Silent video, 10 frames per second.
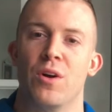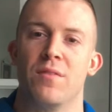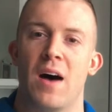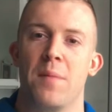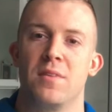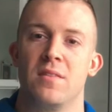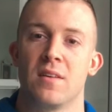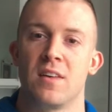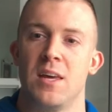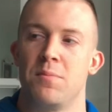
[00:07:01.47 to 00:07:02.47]
have opted to
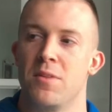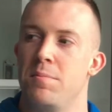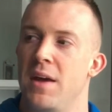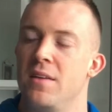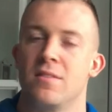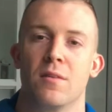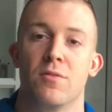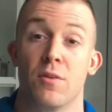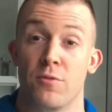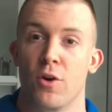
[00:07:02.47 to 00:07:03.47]
keep the pace of
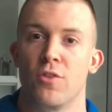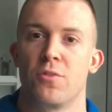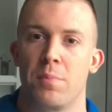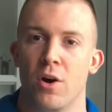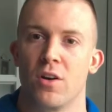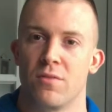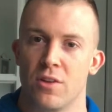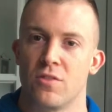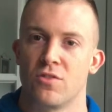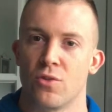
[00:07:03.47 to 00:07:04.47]
the first part of
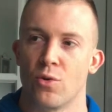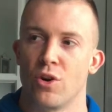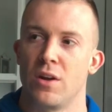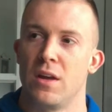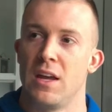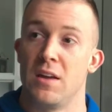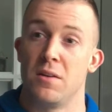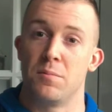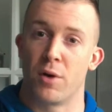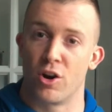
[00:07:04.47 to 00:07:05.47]
this story
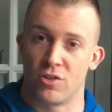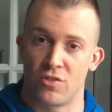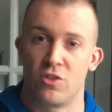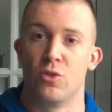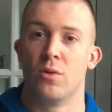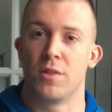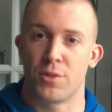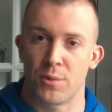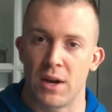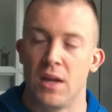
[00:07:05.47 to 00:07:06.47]
in parts 2 and
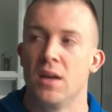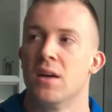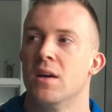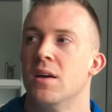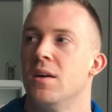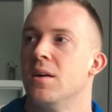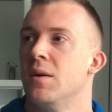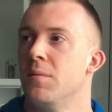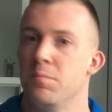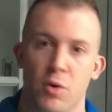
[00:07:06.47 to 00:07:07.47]
3,
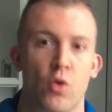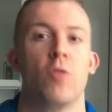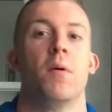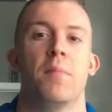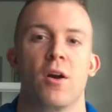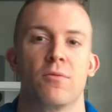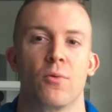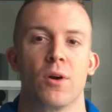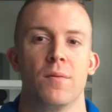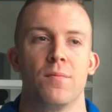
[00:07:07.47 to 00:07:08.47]
book would have been better
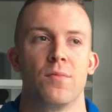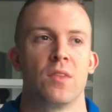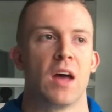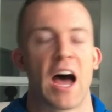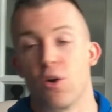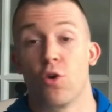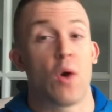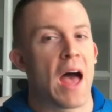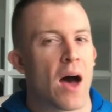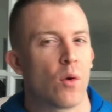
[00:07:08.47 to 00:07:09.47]
for it. I don't know
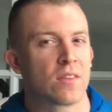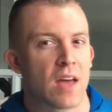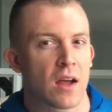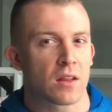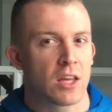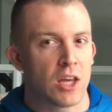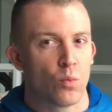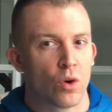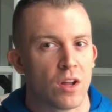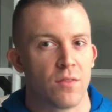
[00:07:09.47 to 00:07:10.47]
how exactly he
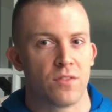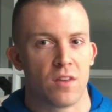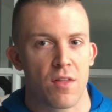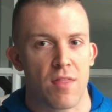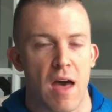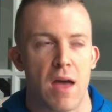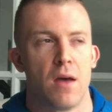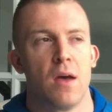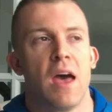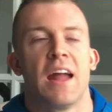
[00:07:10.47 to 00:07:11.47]
would have done that,
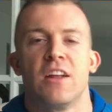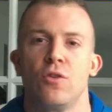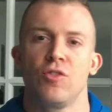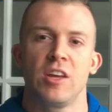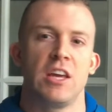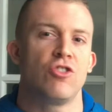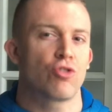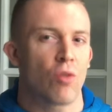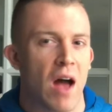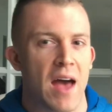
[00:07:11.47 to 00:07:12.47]
and I do think he
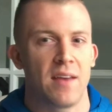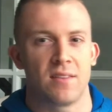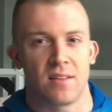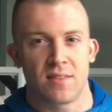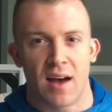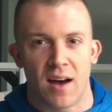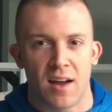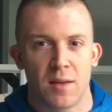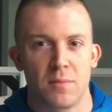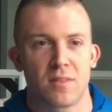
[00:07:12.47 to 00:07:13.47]
tries at
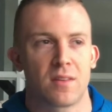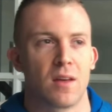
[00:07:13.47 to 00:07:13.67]
times